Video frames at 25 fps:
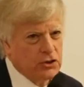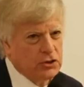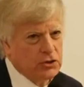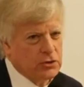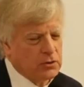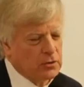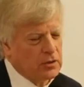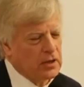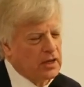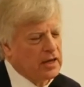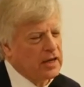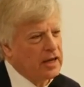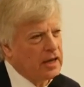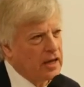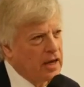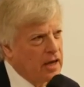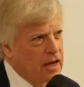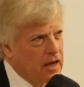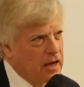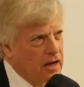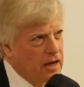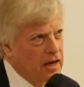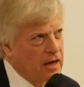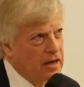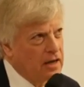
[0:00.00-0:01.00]
And the
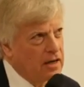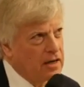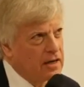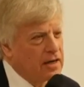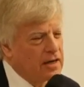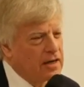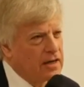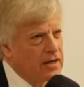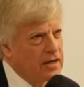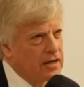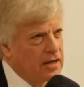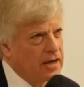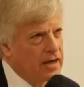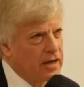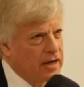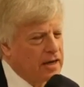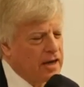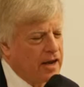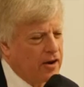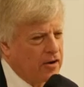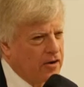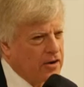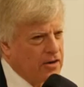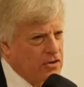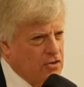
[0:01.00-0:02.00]
political leadership
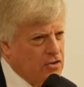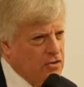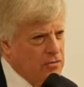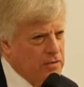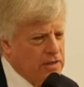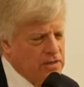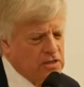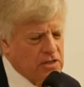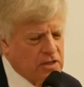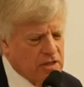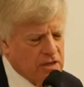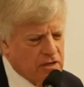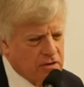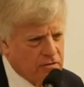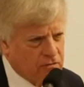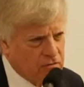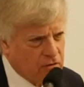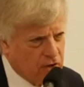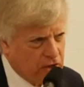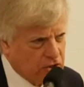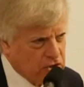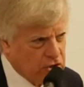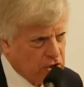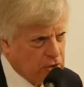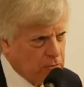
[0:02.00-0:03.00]
reacted in
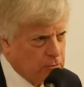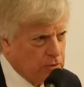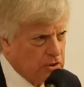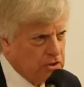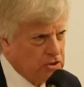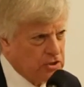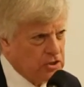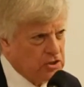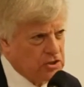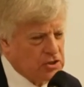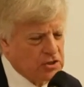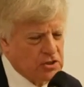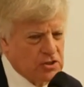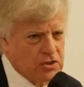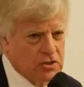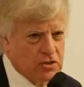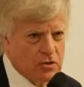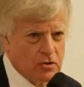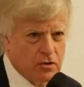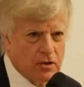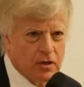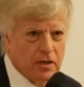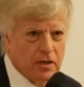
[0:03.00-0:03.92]
1993